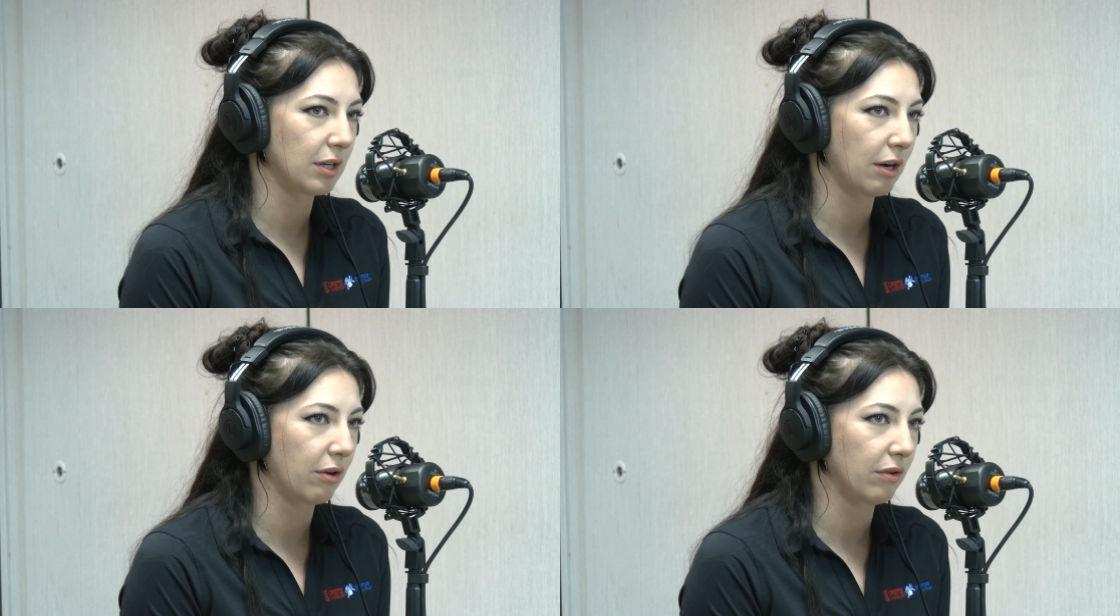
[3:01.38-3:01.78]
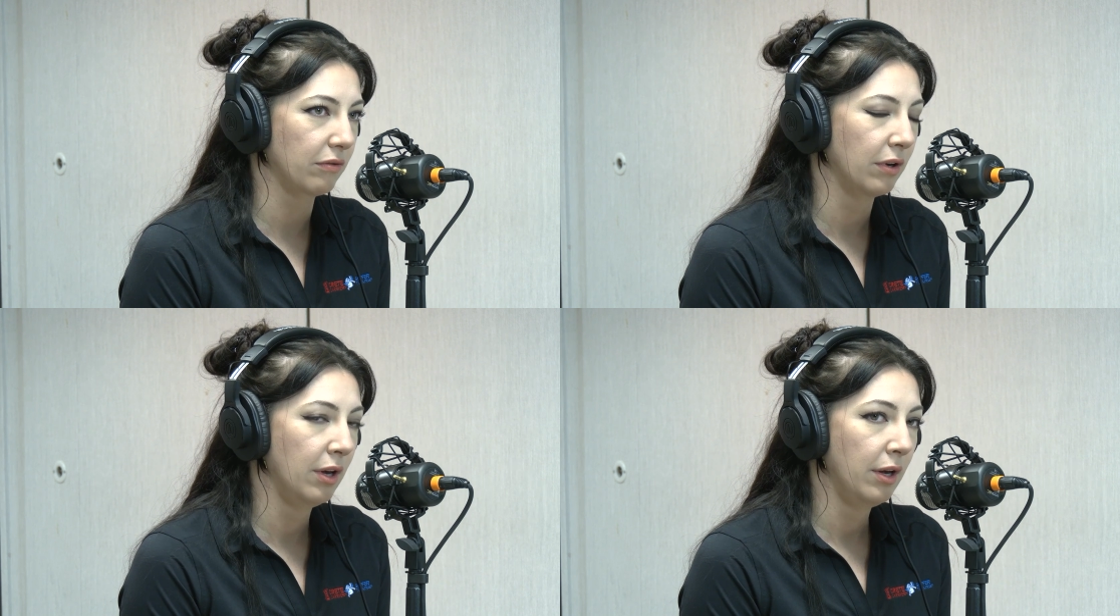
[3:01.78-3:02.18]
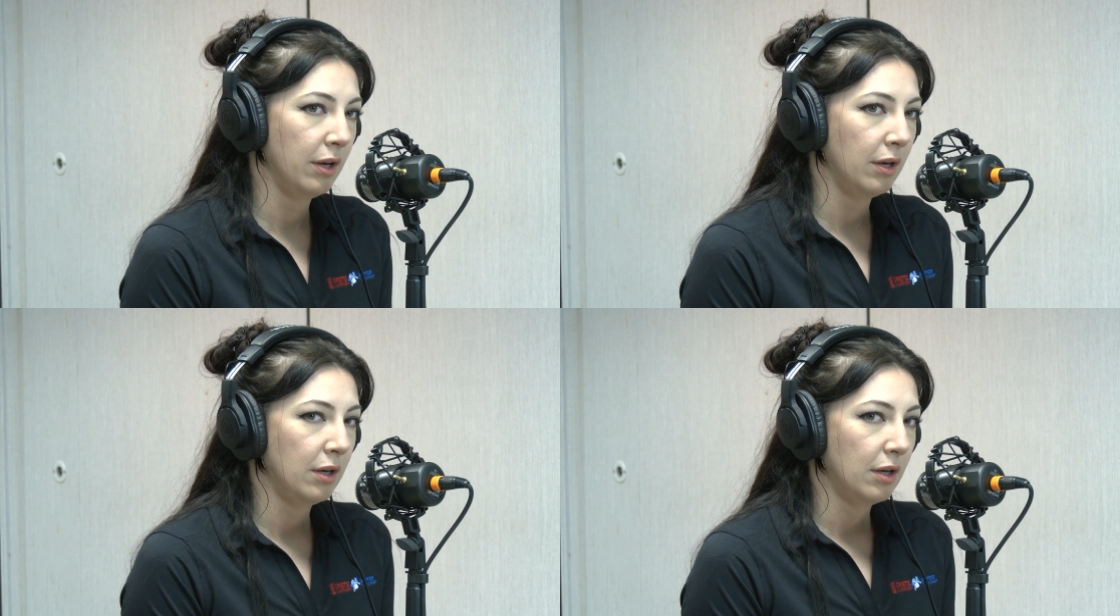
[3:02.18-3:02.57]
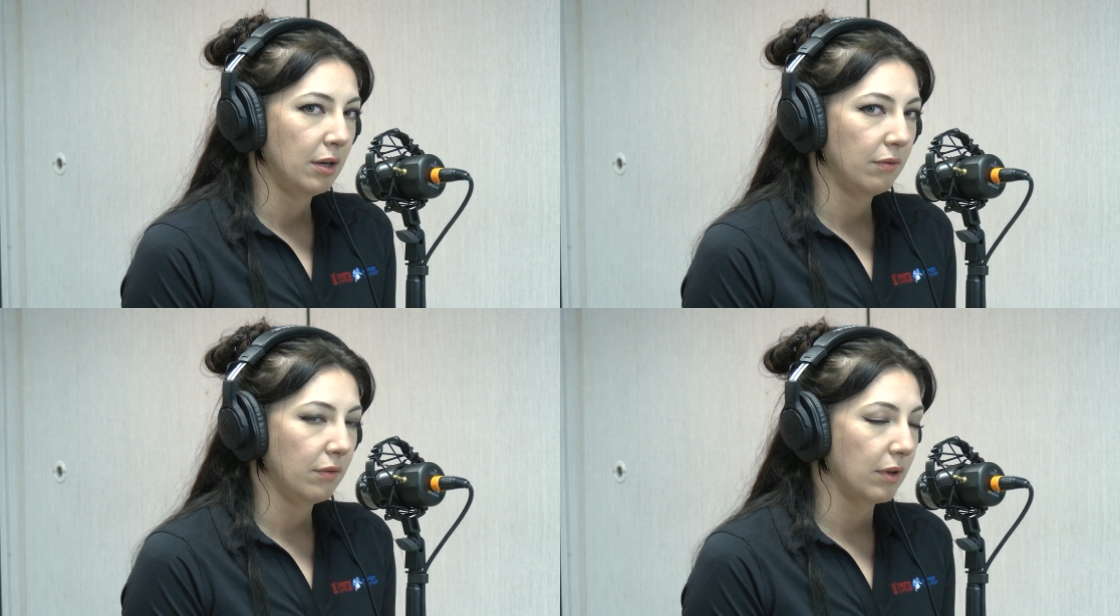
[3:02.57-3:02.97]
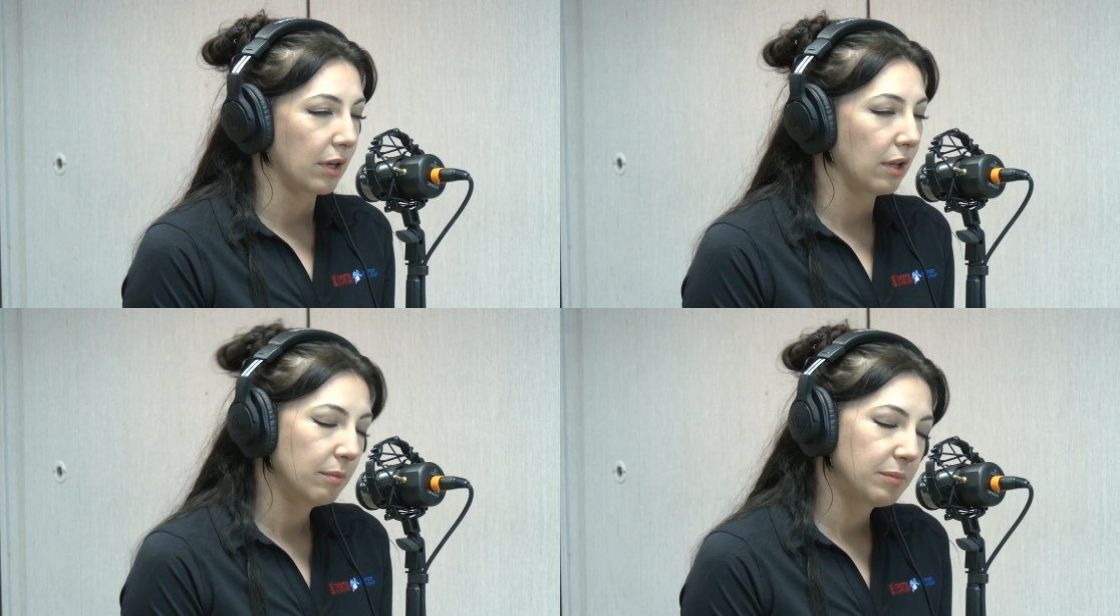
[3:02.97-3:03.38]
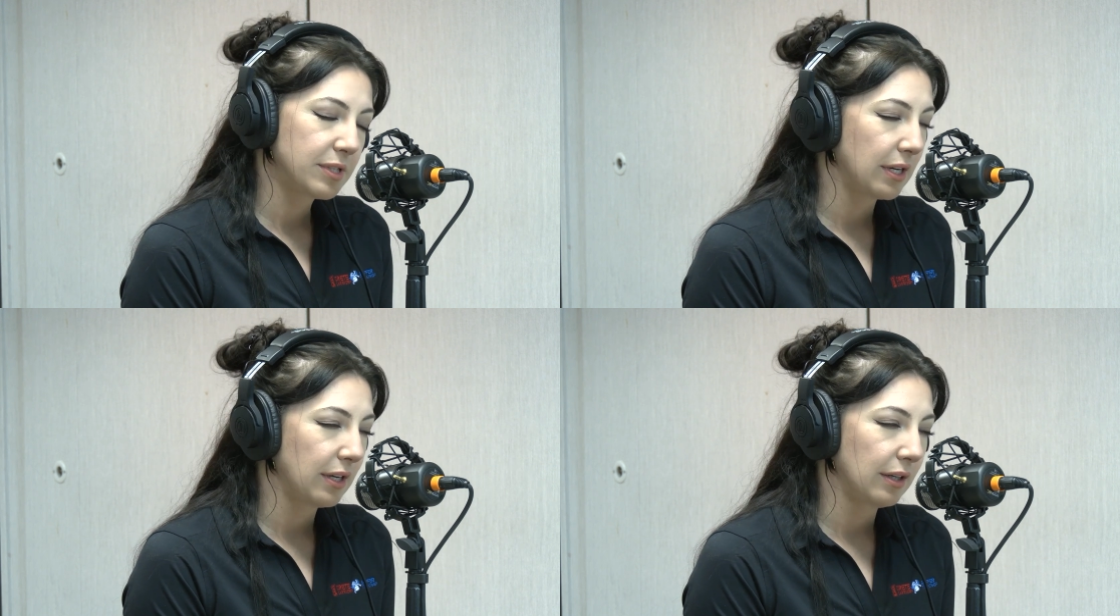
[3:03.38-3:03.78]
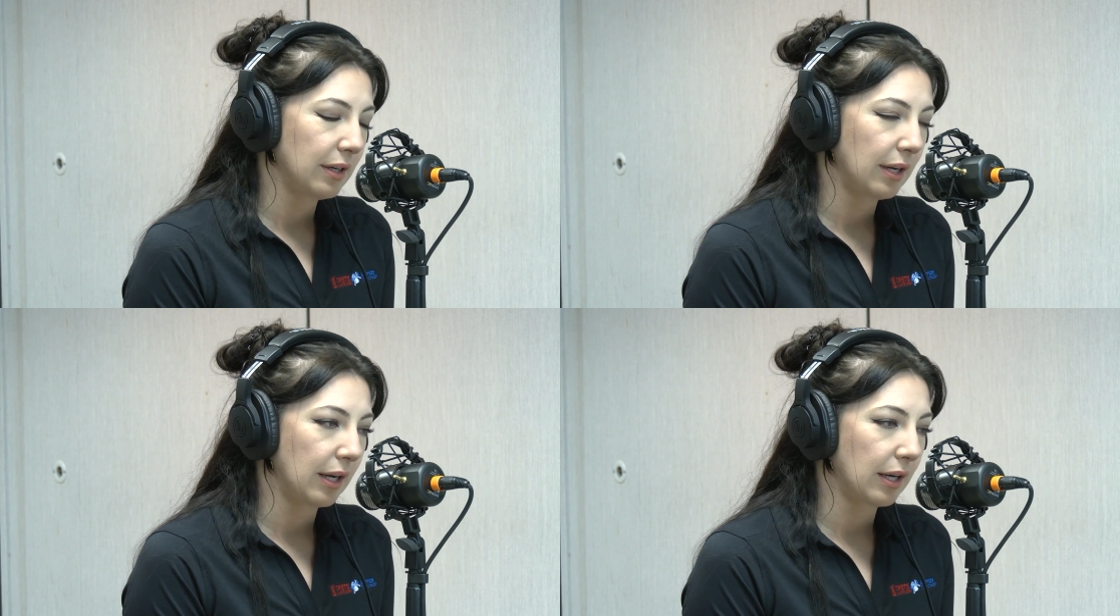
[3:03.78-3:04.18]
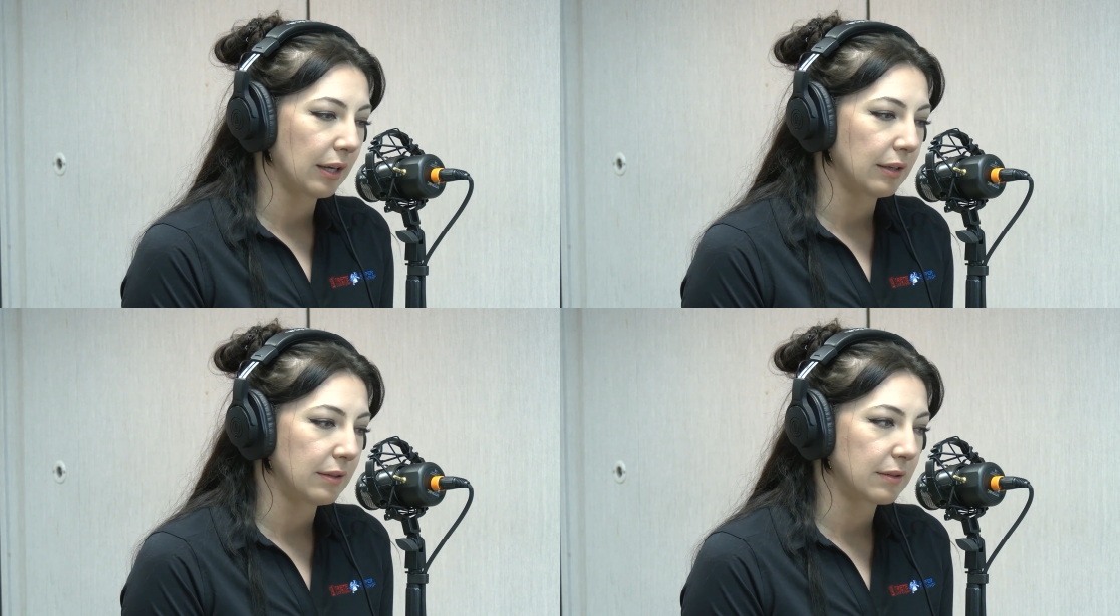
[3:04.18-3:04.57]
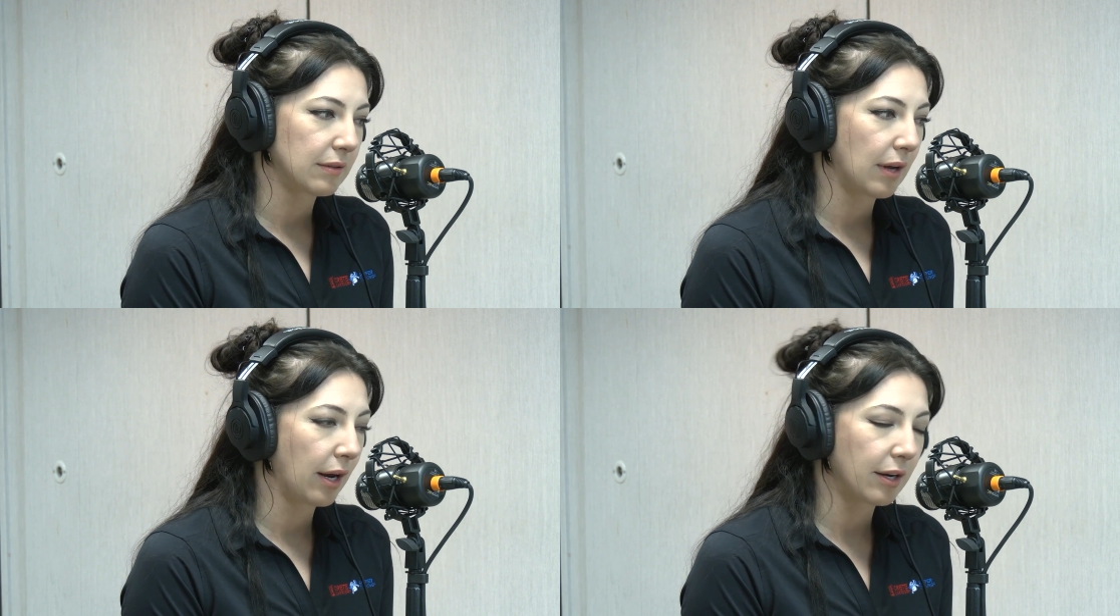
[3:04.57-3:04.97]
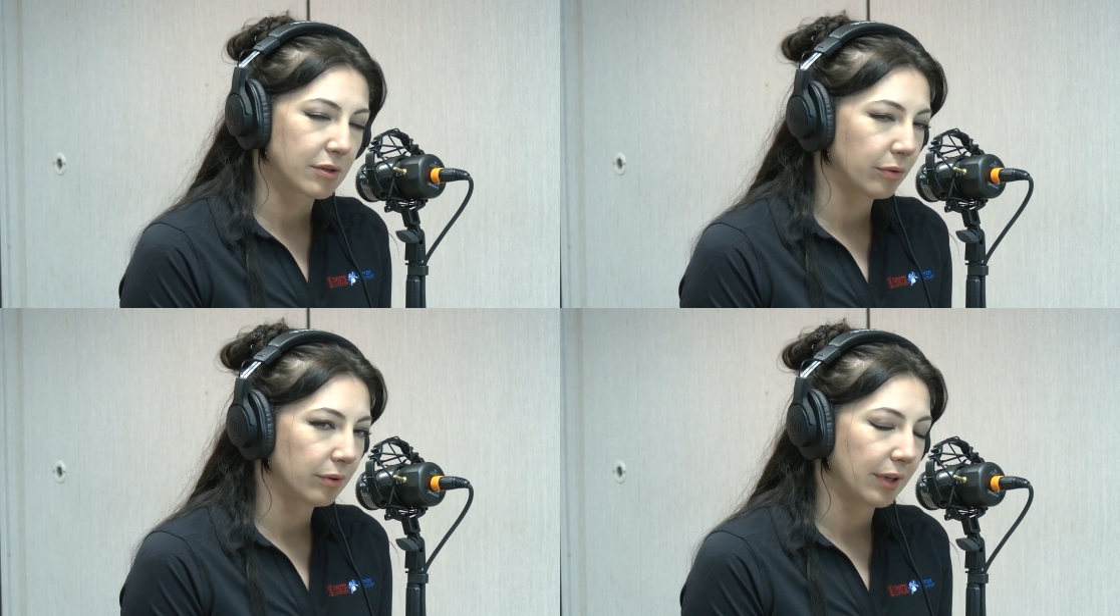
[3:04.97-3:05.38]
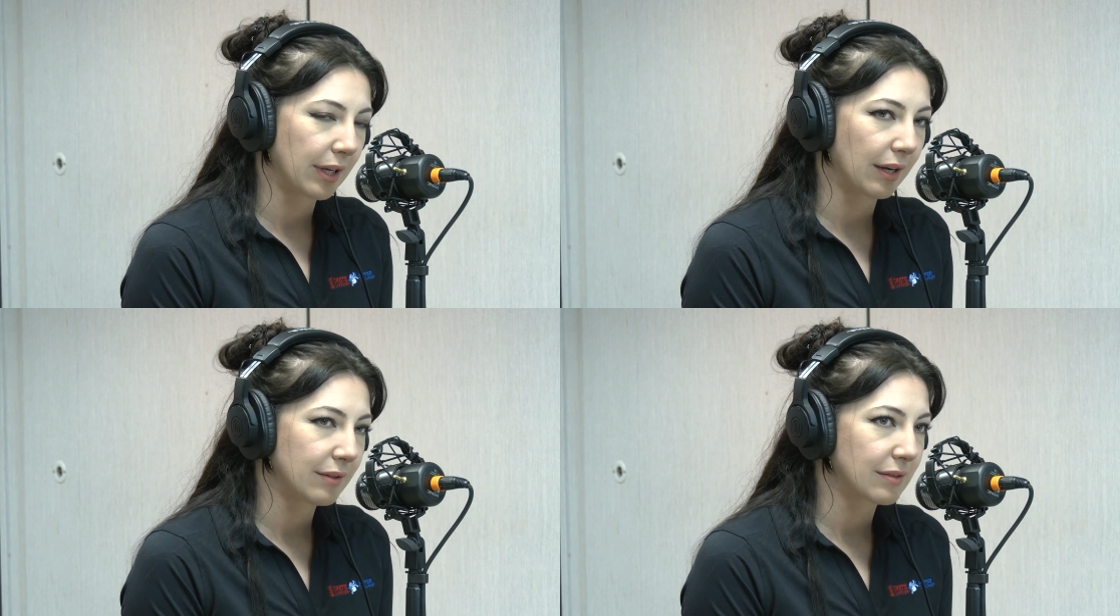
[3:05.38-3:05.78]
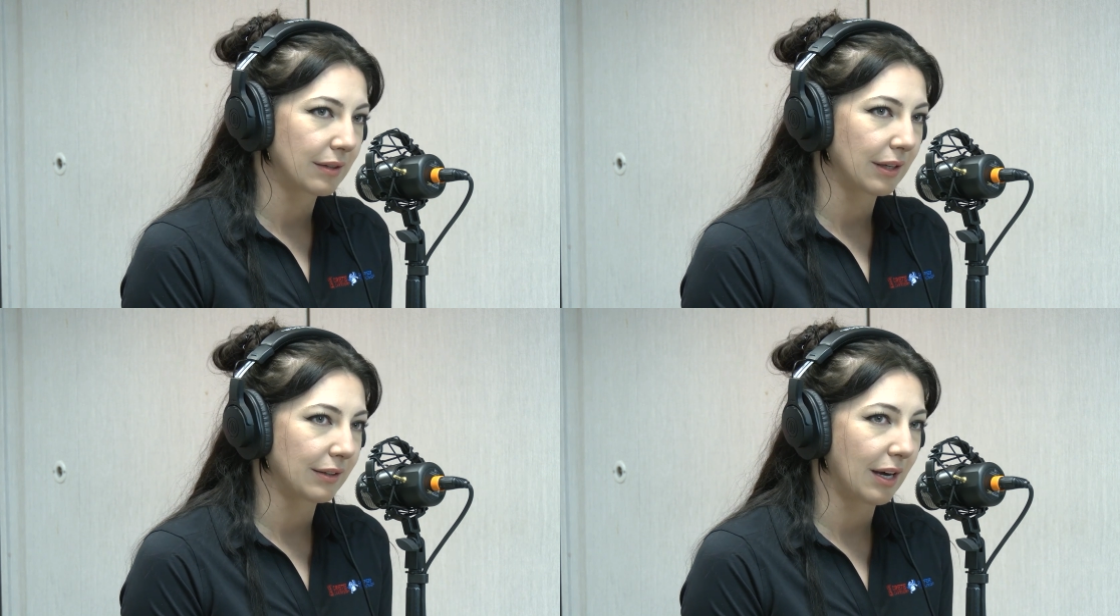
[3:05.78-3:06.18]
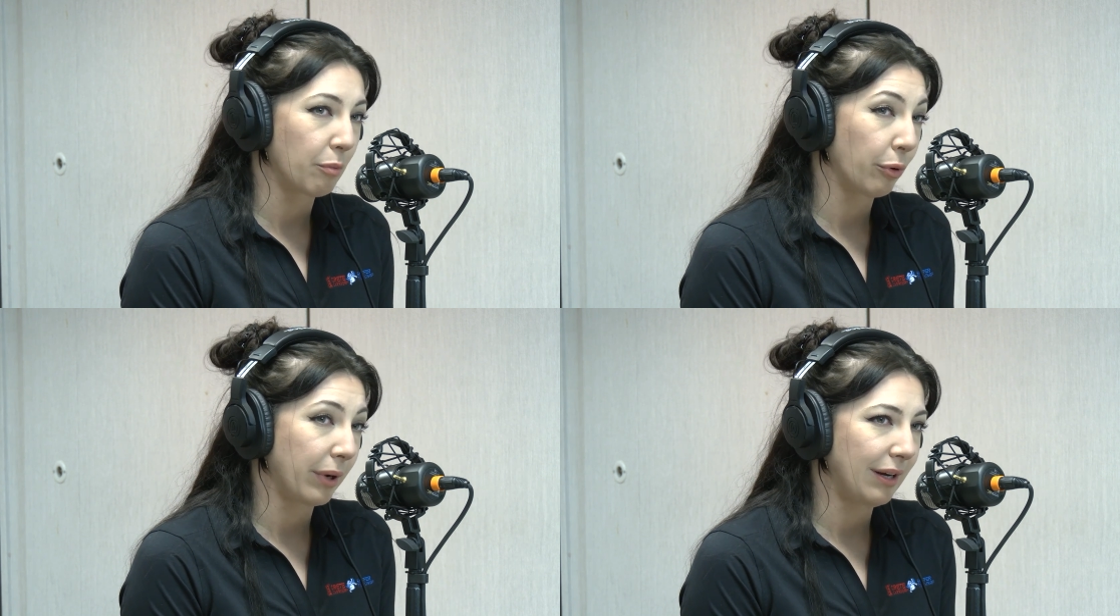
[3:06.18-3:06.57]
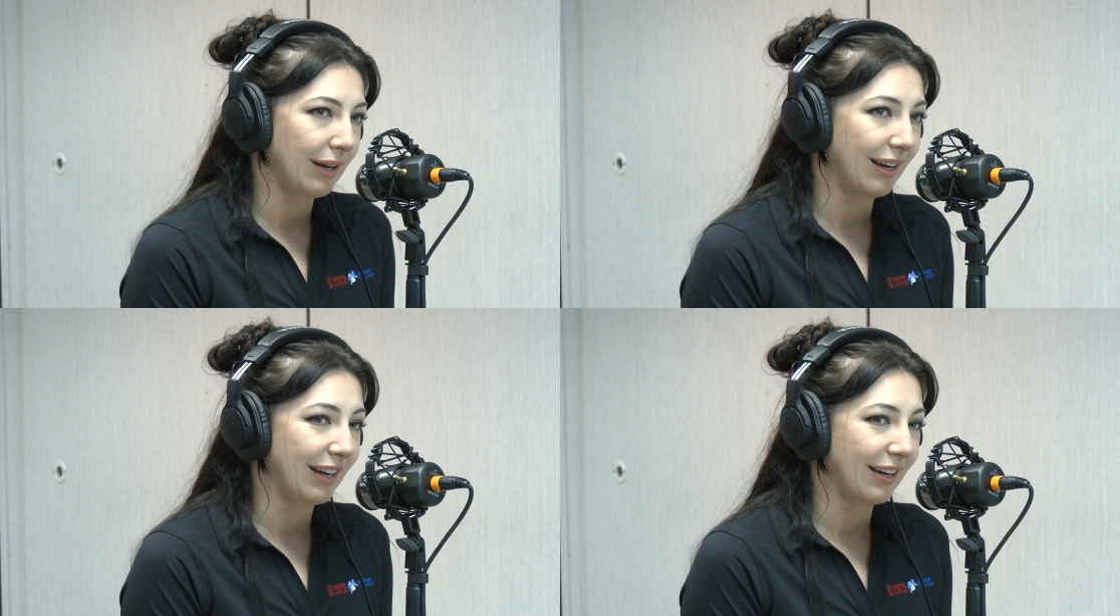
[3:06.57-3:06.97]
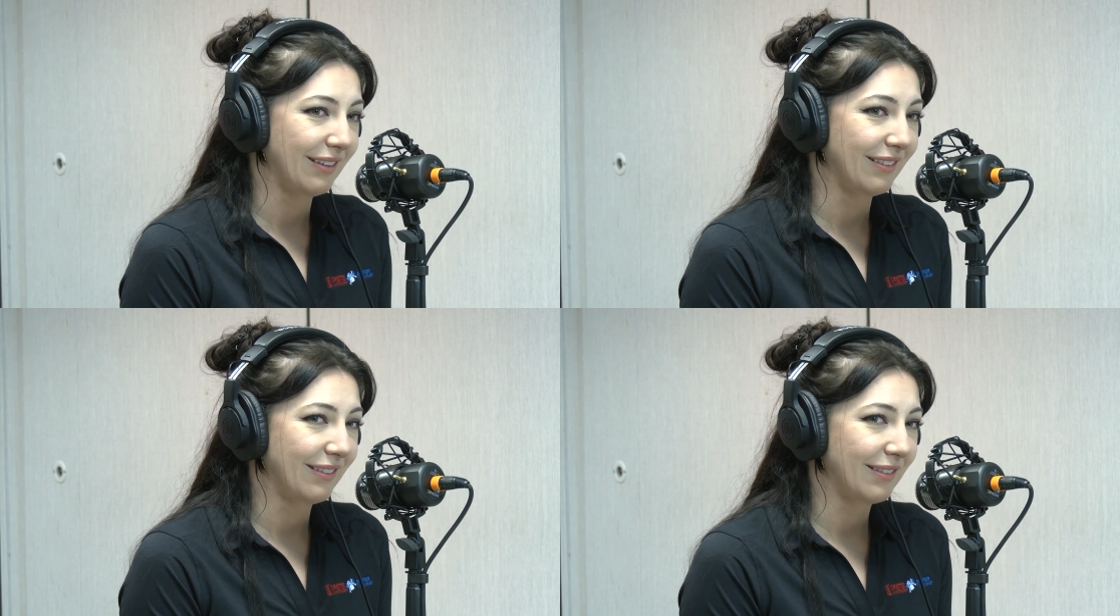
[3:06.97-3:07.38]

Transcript: out of the club scene and high school, I guess, at that point, and